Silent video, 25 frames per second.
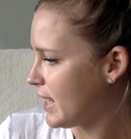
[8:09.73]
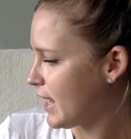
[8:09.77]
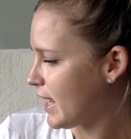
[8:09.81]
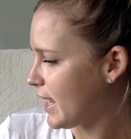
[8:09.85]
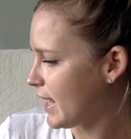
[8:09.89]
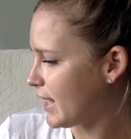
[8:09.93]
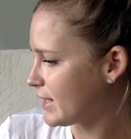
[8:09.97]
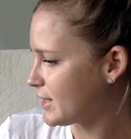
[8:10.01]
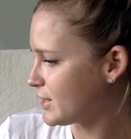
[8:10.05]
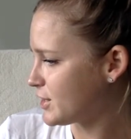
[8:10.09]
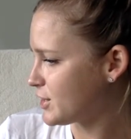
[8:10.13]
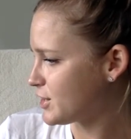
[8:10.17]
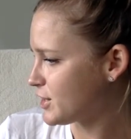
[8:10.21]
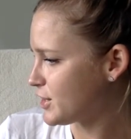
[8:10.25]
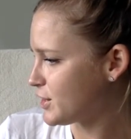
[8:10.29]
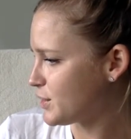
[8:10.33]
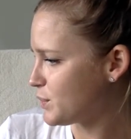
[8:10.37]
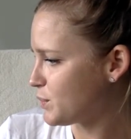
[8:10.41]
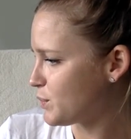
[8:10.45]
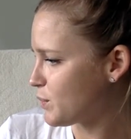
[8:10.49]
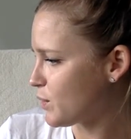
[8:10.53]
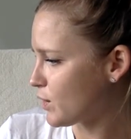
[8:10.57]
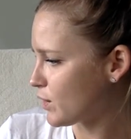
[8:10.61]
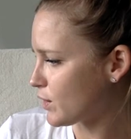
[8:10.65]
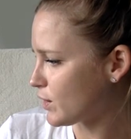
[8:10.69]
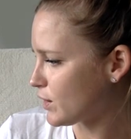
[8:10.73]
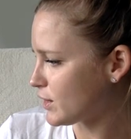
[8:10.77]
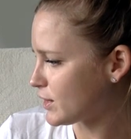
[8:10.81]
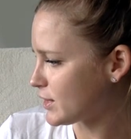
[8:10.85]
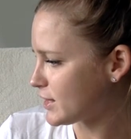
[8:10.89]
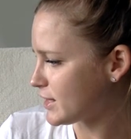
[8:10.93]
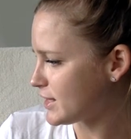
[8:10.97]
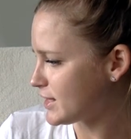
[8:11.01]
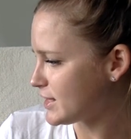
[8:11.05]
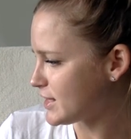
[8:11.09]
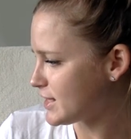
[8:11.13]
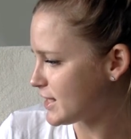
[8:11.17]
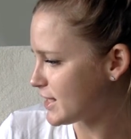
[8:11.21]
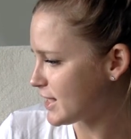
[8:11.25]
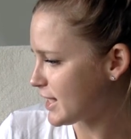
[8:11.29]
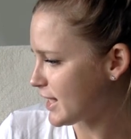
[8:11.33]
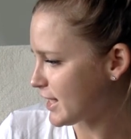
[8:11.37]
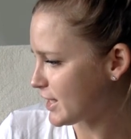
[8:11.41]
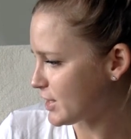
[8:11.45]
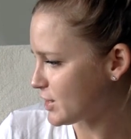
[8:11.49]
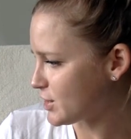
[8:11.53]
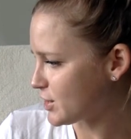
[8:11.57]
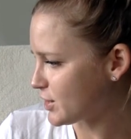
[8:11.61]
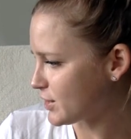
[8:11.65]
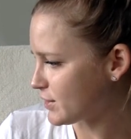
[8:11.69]
And she waddled into the
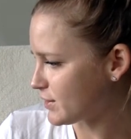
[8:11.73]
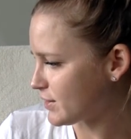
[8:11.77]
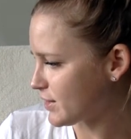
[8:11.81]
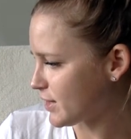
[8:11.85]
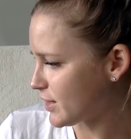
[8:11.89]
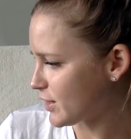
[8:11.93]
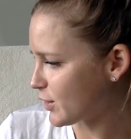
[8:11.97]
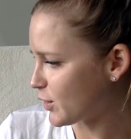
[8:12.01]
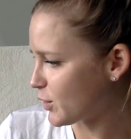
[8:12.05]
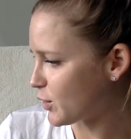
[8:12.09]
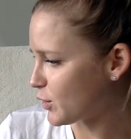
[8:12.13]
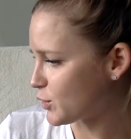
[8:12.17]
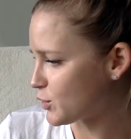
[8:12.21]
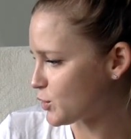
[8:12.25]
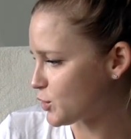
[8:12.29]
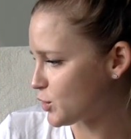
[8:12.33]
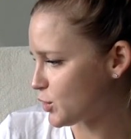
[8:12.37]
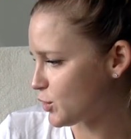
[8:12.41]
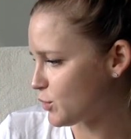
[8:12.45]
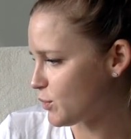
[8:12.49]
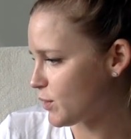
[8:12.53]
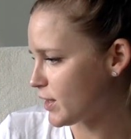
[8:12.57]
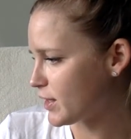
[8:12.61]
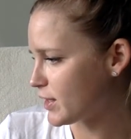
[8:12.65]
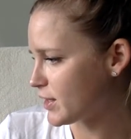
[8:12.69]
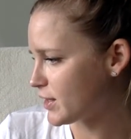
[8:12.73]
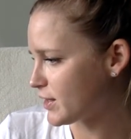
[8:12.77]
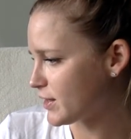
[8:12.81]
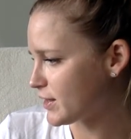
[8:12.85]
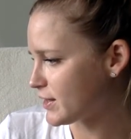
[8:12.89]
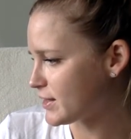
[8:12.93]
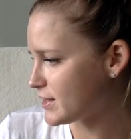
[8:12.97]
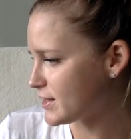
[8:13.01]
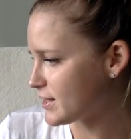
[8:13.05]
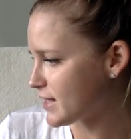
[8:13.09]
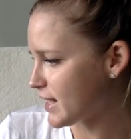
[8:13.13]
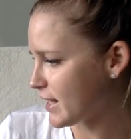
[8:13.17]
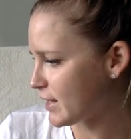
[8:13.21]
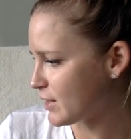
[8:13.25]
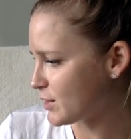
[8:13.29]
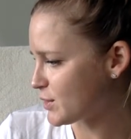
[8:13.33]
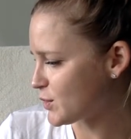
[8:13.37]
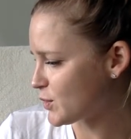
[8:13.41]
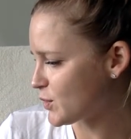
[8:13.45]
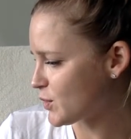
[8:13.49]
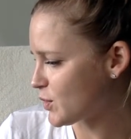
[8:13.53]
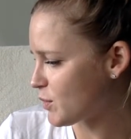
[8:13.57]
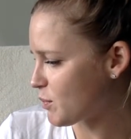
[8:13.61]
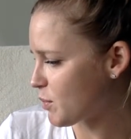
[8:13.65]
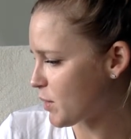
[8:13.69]
kitchen and got 2 onions out
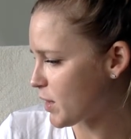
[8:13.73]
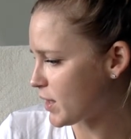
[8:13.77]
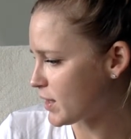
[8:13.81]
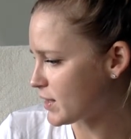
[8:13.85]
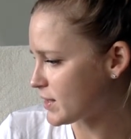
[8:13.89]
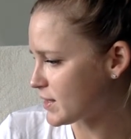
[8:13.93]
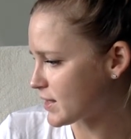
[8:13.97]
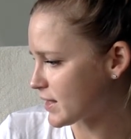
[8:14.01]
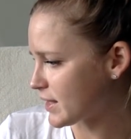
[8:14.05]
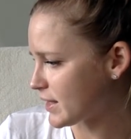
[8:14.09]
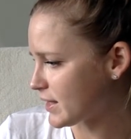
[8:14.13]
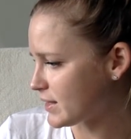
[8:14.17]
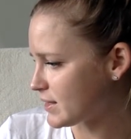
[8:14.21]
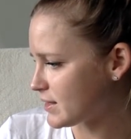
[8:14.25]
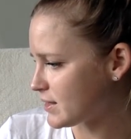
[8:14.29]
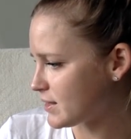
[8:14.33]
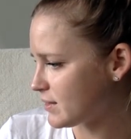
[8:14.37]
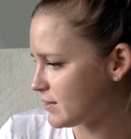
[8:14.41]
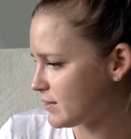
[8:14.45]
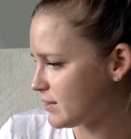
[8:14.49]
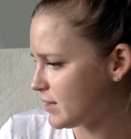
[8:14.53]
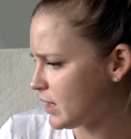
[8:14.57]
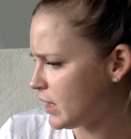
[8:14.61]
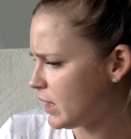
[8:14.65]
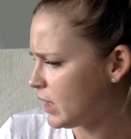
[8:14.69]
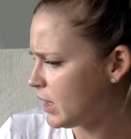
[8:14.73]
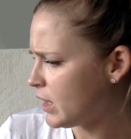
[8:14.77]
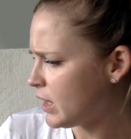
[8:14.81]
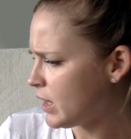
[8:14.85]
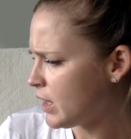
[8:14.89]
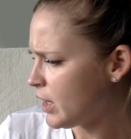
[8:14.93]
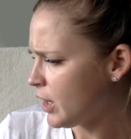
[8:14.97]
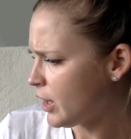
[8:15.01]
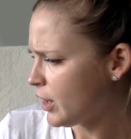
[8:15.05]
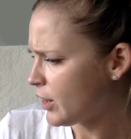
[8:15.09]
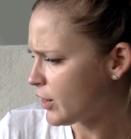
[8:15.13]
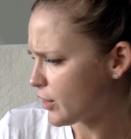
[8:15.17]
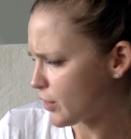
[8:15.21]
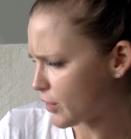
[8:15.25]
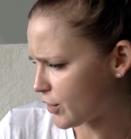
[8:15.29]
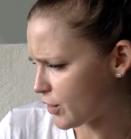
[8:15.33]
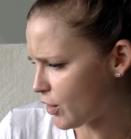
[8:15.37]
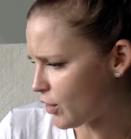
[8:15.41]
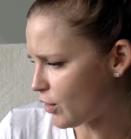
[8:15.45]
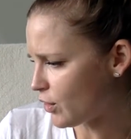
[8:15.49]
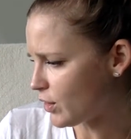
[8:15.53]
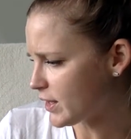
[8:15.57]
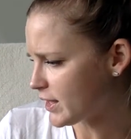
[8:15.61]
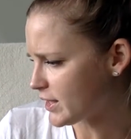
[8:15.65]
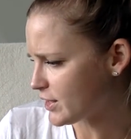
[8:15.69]
of a basket. The
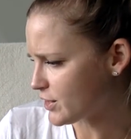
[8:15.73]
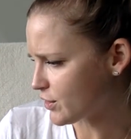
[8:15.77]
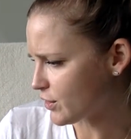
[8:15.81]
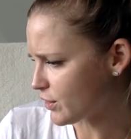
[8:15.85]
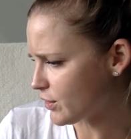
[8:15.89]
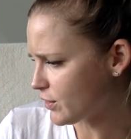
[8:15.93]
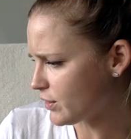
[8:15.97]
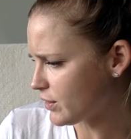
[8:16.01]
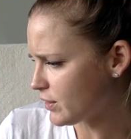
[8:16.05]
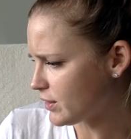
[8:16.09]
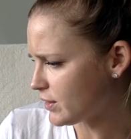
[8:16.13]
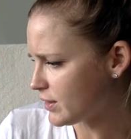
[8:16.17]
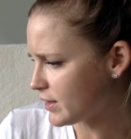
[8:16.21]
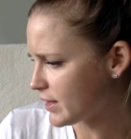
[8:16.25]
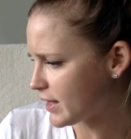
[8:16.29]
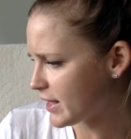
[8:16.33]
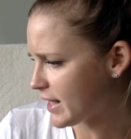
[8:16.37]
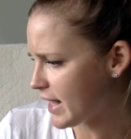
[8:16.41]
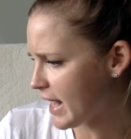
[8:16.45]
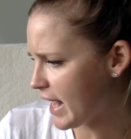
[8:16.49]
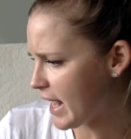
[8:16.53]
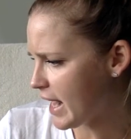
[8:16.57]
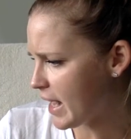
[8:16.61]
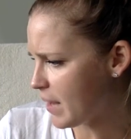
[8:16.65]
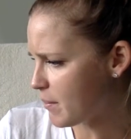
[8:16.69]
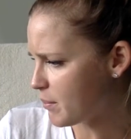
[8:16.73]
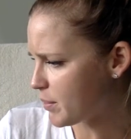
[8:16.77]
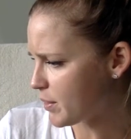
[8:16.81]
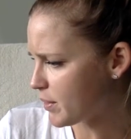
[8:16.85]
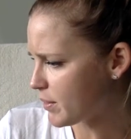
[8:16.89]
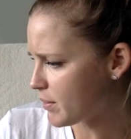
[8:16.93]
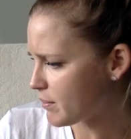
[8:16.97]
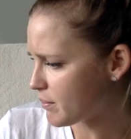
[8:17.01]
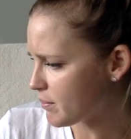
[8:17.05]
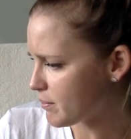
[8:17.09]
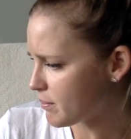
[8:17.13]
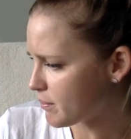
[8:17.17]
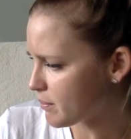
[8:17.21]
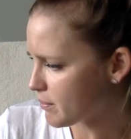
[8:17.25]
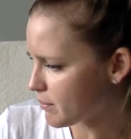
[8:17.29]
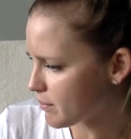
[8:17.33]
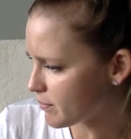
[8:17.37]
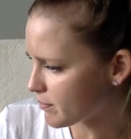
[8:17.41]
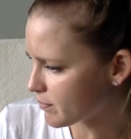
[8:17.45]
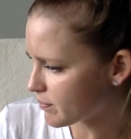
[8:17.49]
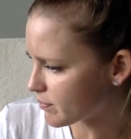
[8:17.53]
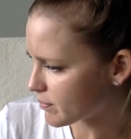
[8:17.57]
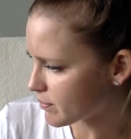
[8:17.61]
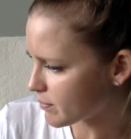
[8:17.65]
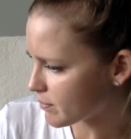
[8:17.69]
collie dog, Kep,
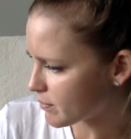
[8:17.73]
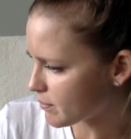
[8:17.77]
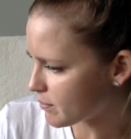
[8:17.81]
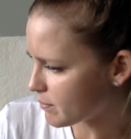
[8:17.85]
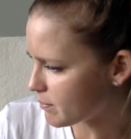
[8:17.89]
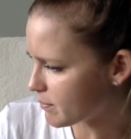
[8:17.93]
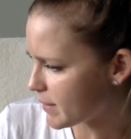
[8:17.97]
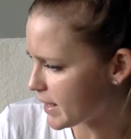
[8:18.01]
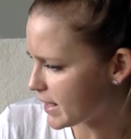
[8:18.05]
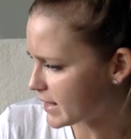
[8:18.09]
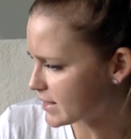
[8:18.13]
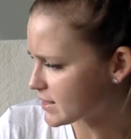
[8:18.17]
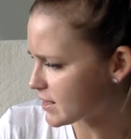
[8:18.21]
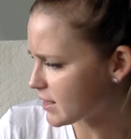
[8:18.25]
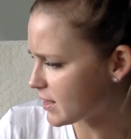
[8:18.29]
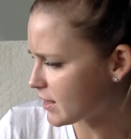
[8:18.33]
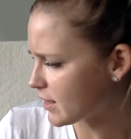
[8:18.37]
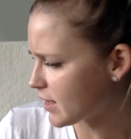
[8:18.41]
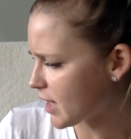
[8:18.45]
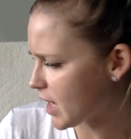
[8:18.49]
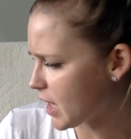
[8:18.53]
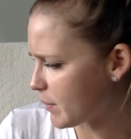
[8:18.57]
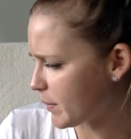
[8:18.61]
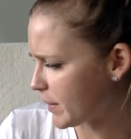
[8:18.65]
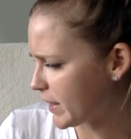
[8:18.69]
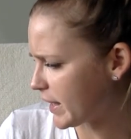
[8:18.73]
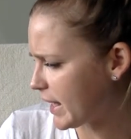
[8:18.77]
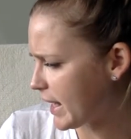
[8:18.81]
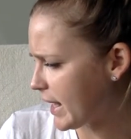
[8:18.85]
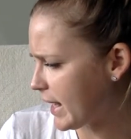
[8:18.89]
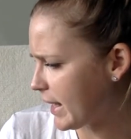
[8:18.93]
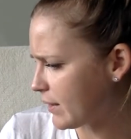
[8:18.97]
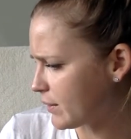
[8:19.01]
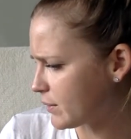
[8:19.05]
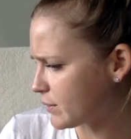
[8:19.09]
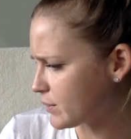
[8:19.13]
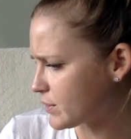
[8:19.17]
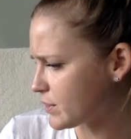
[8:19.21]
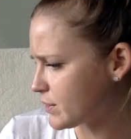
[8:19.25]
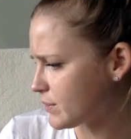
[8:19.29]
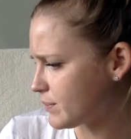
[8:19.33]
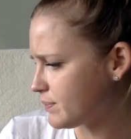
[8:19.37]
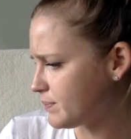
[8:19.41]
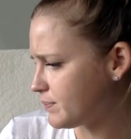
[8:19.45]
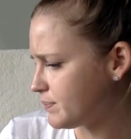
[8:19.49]
met her coming out.